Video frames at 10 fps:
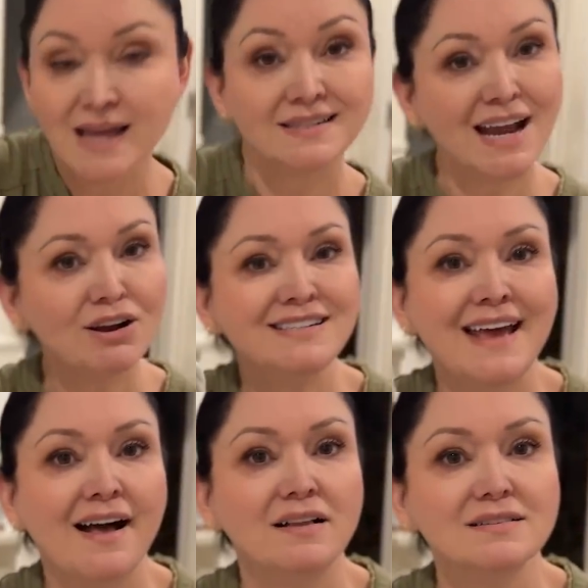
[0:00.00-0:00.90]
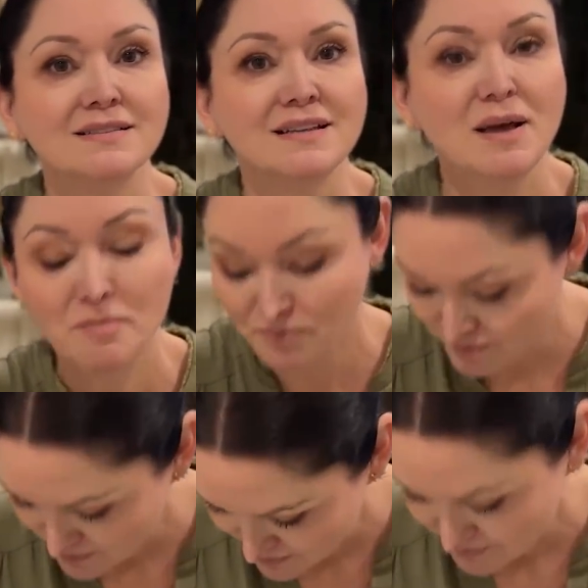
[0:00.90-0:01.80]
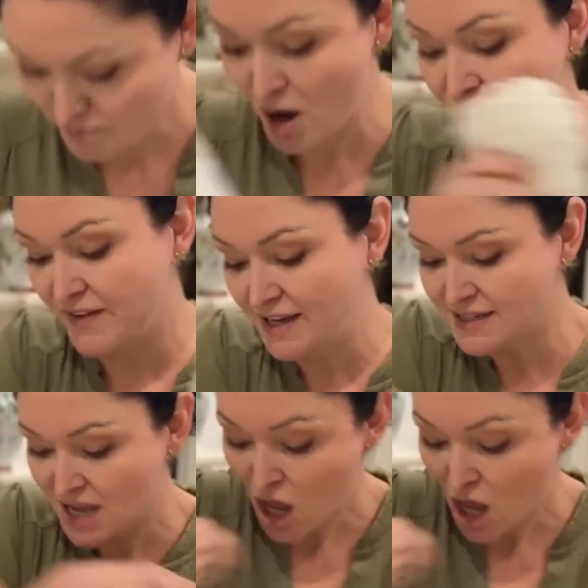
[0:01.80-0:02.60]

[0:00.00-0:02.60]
Terry towels. Perfect.